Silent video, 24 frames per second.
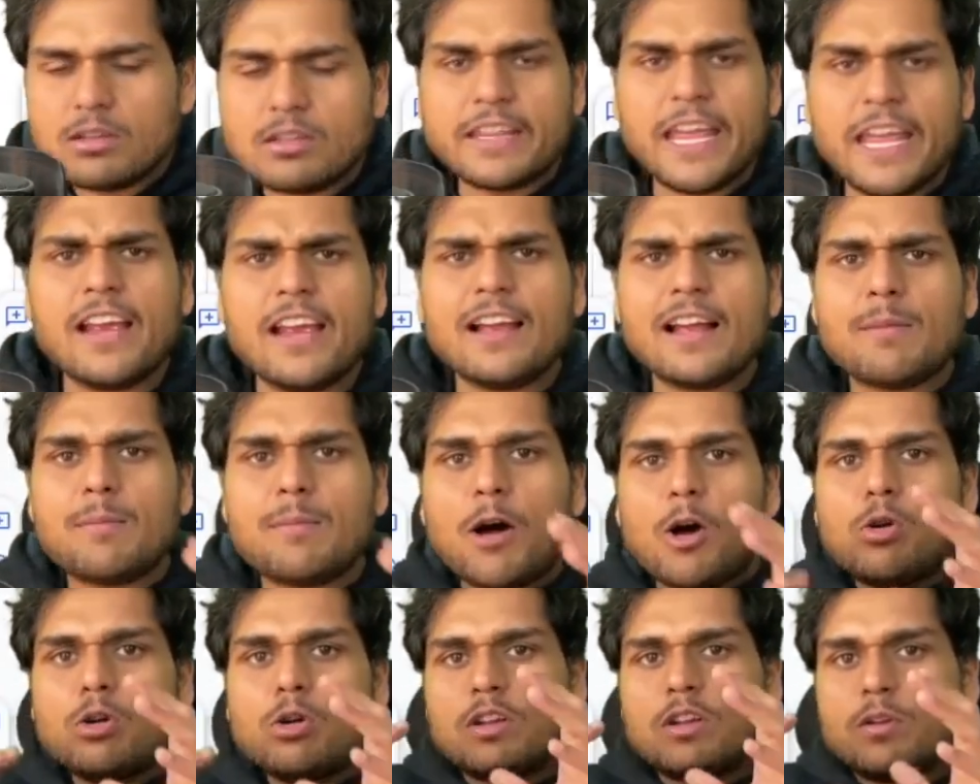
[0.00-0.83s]
think
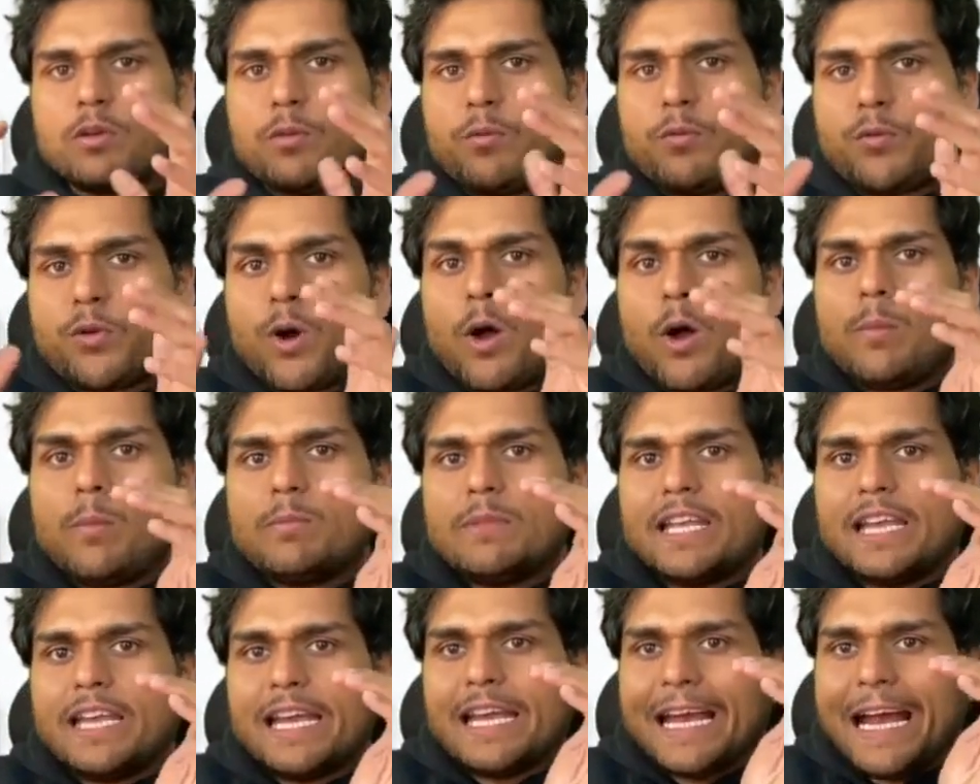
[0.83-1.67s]
about
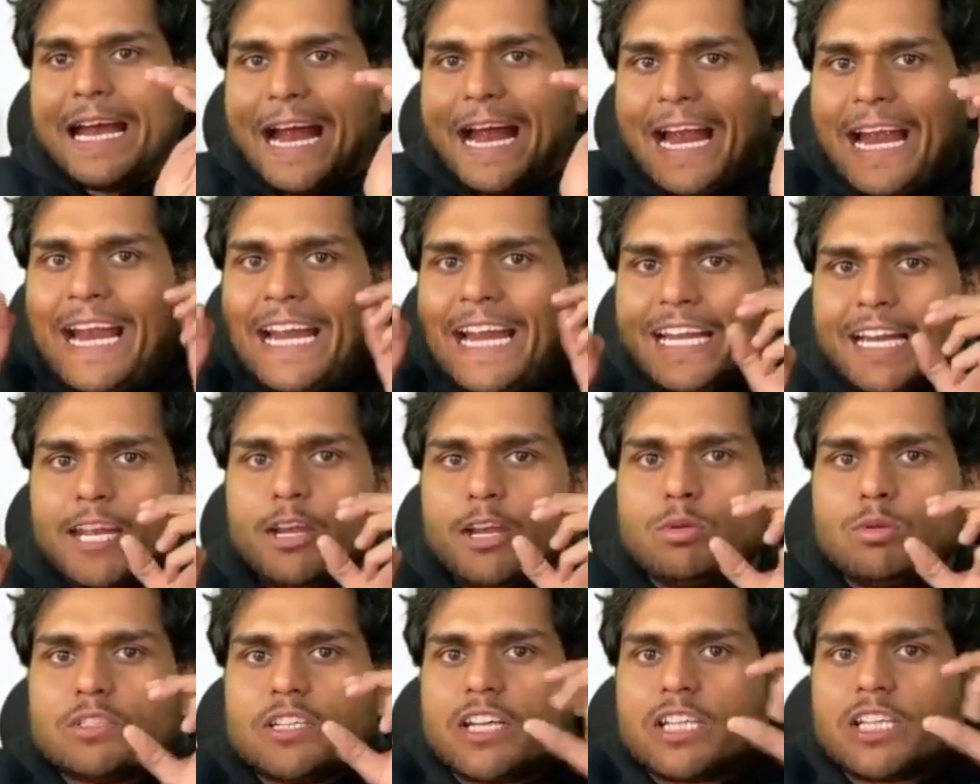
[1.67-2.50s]
from the end
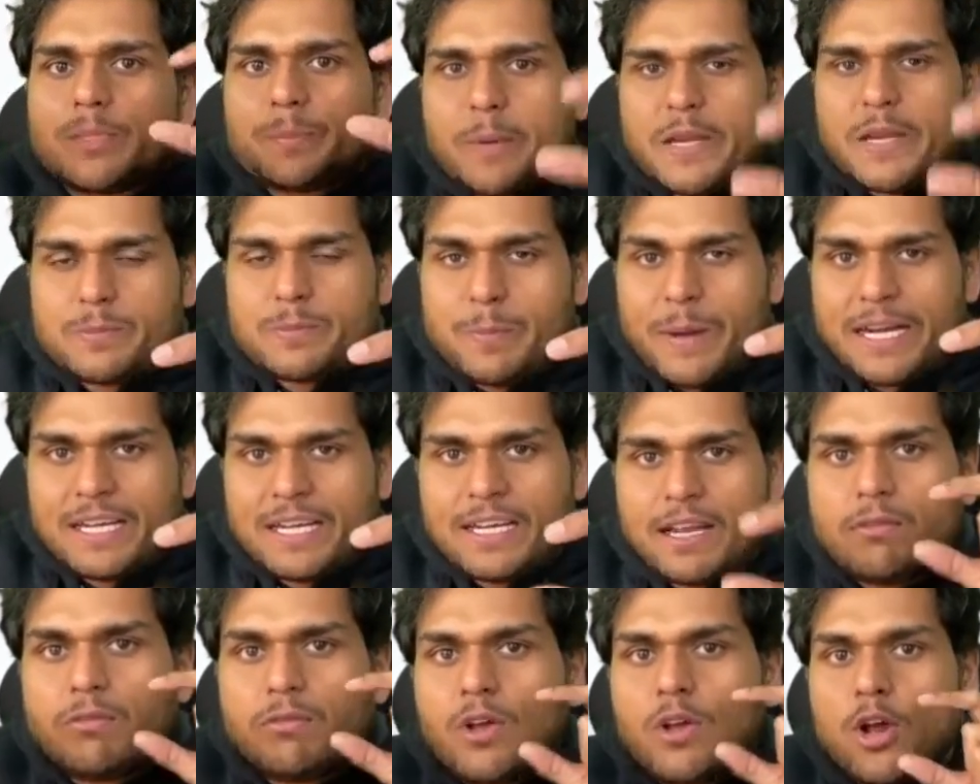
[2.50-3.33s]
user's
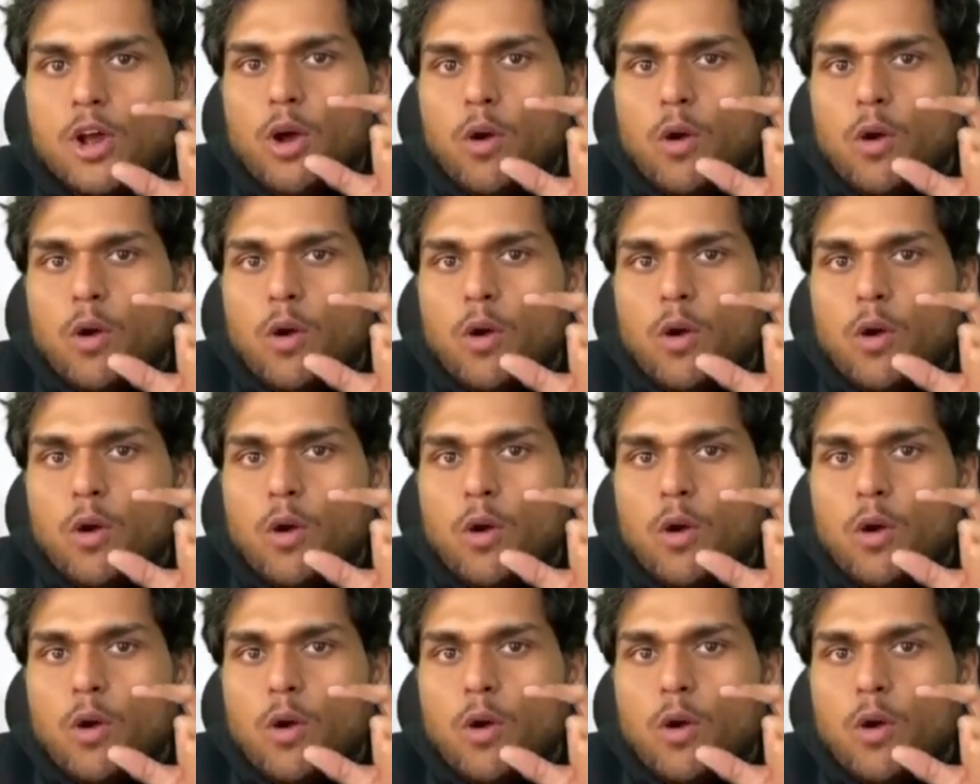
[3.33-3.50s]
perspective,